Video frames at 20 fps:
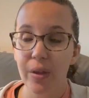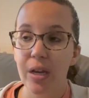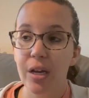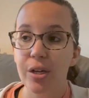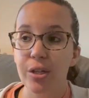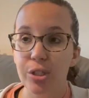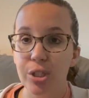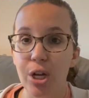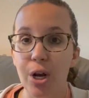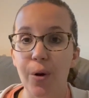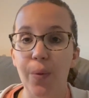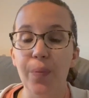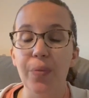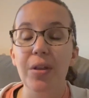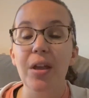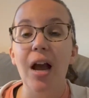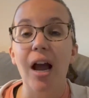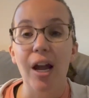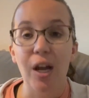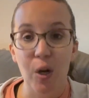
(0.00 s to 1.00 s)
So
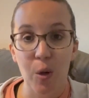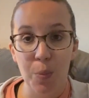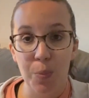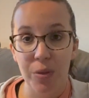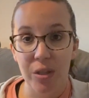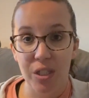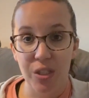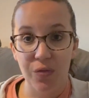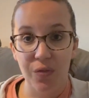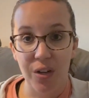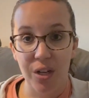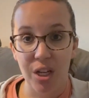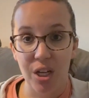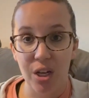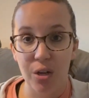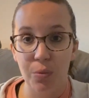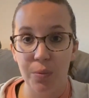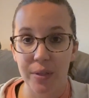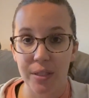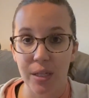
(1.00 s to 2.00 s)
I hope this
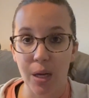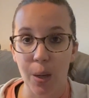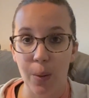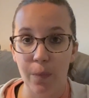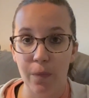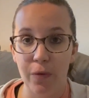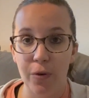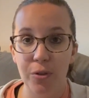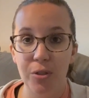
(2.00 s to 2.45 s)
video was helpful